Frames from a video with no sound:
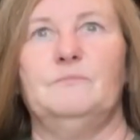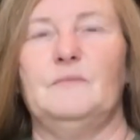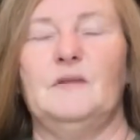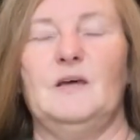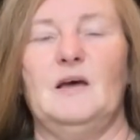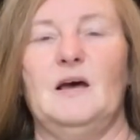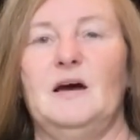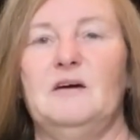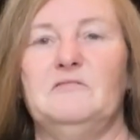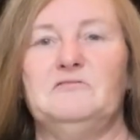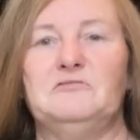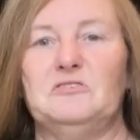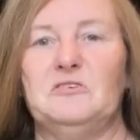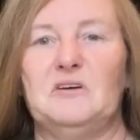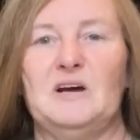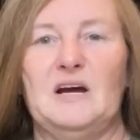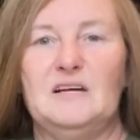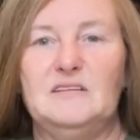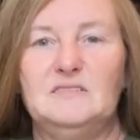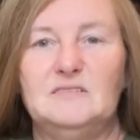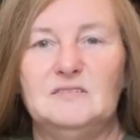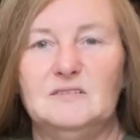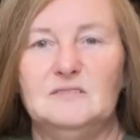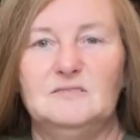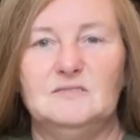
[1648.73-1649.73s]
after
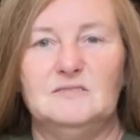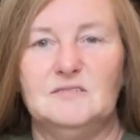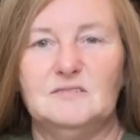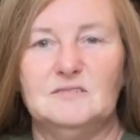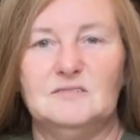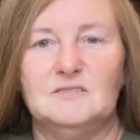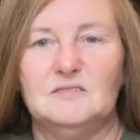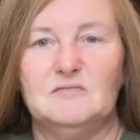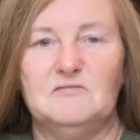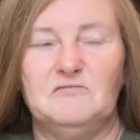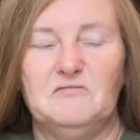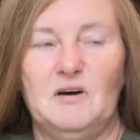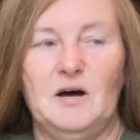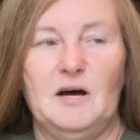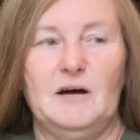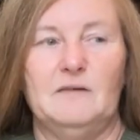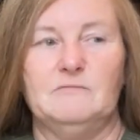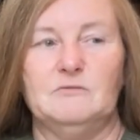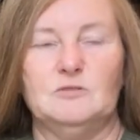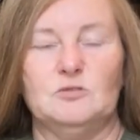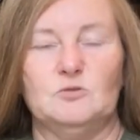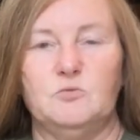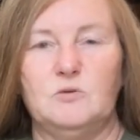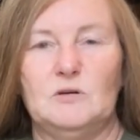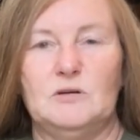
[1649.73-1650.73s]
1865
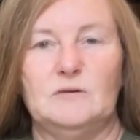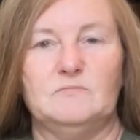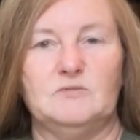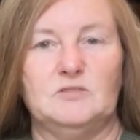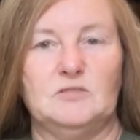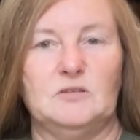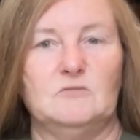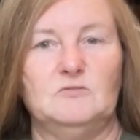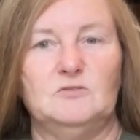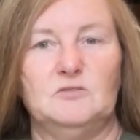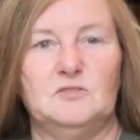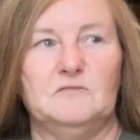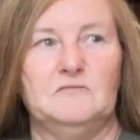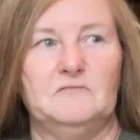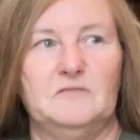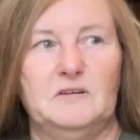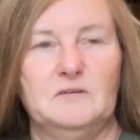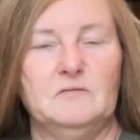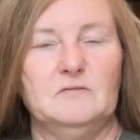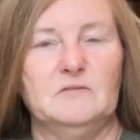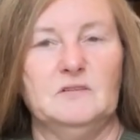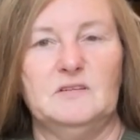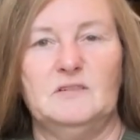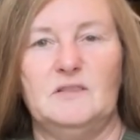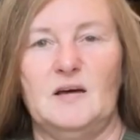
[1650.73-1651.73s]
was whipped so
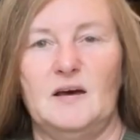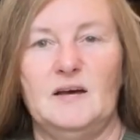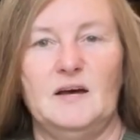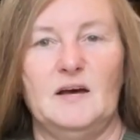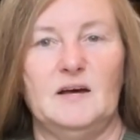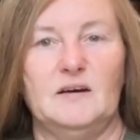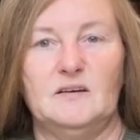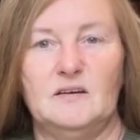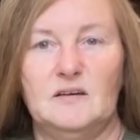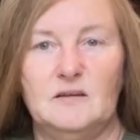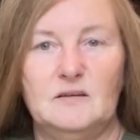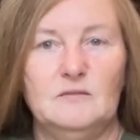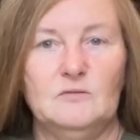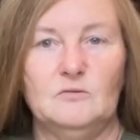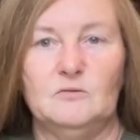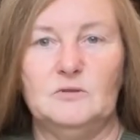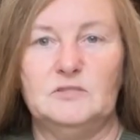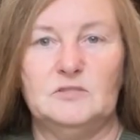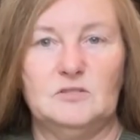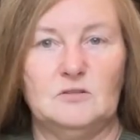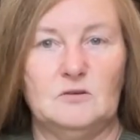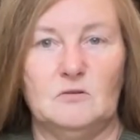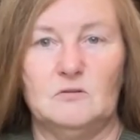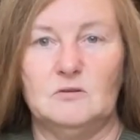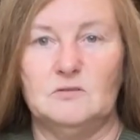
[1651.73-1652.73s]
severely they had keloid
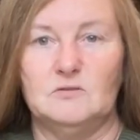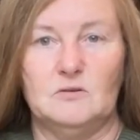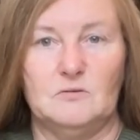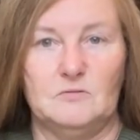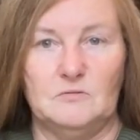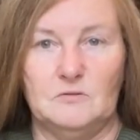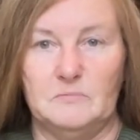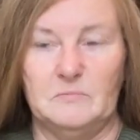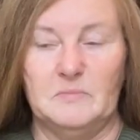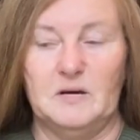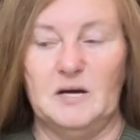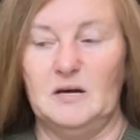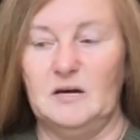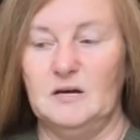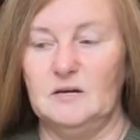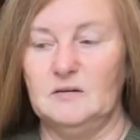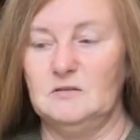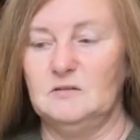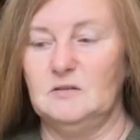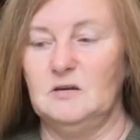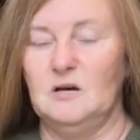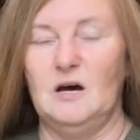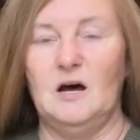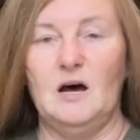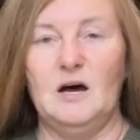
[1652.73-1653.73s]
scars on their back.
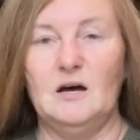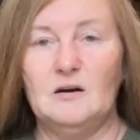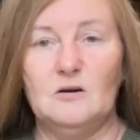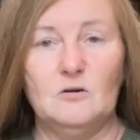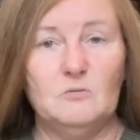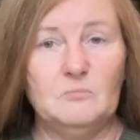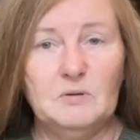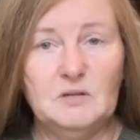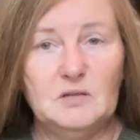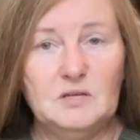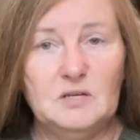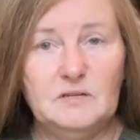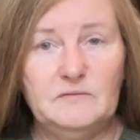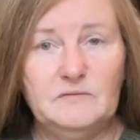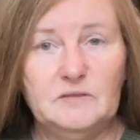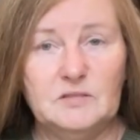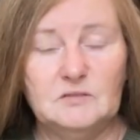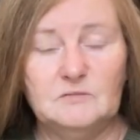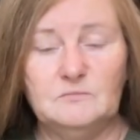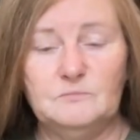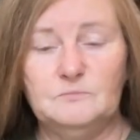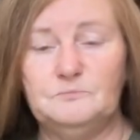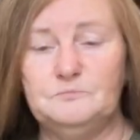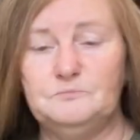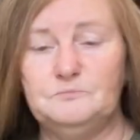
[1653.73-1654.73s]
I don't believe it.